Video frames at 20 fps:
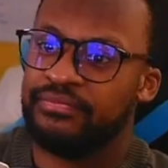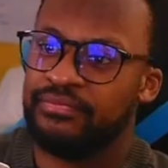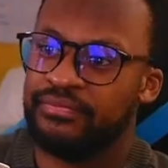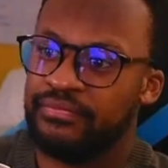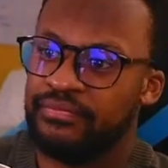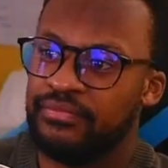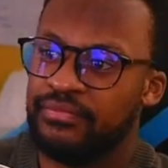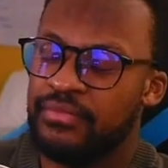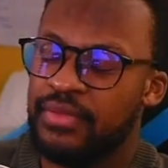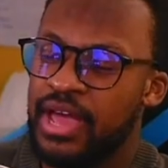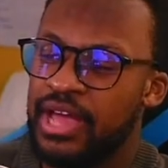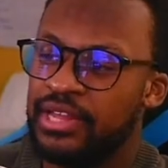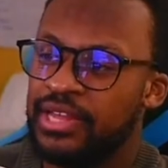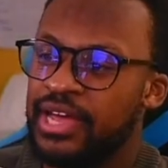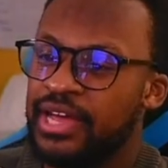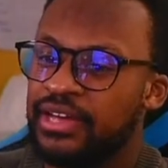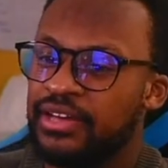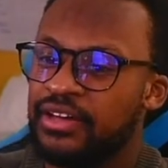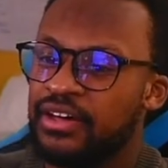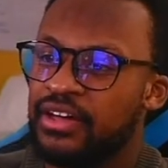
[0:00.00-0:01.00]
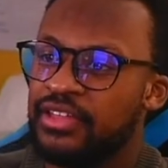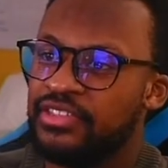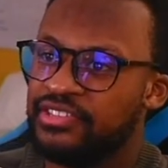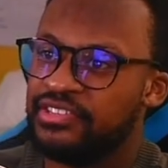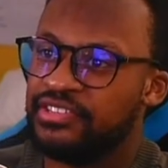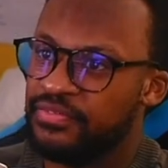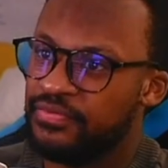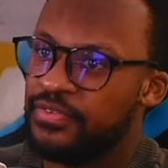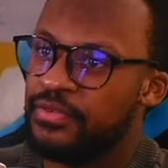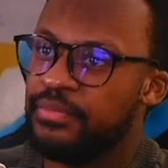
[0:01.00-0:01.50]
I like this
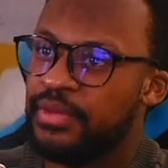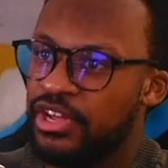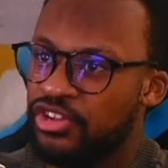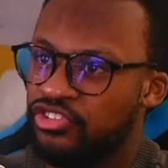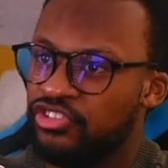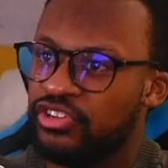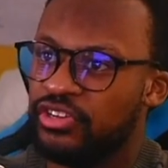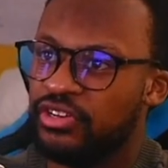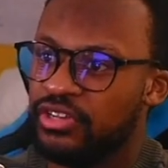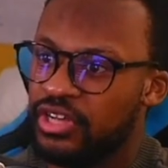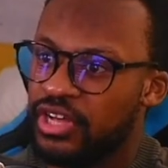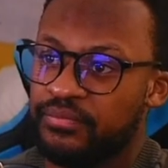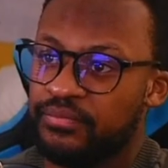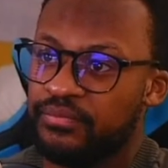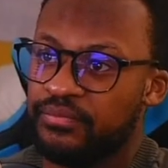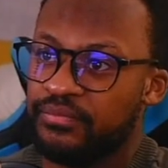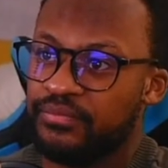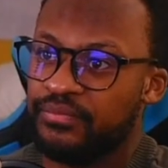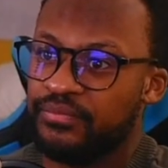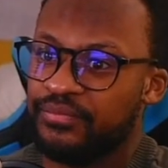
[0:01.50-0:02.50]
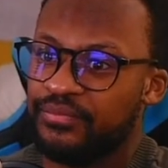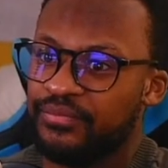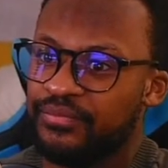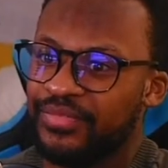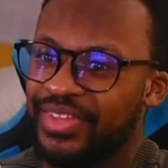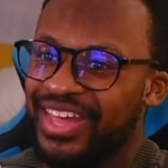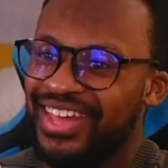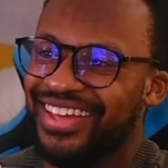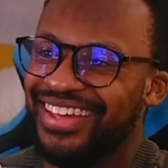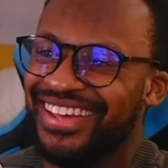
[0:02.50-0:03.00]
information. Yeah.
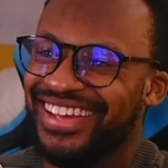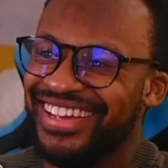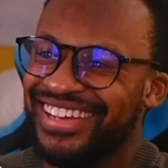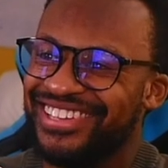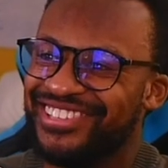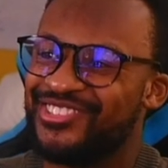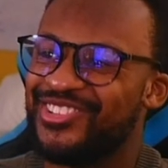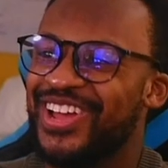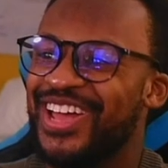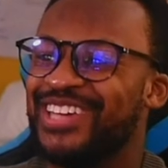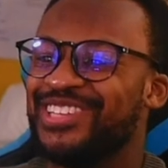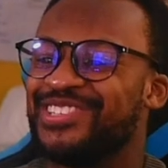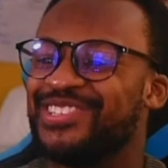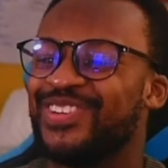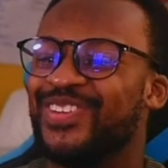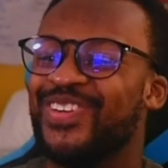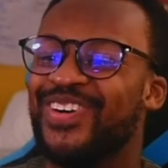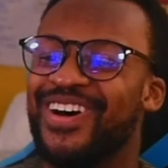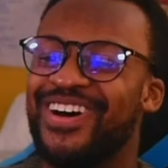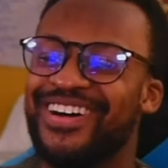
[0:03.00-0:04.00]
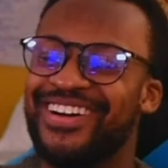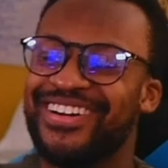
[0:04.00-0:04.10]
He's trying so hard.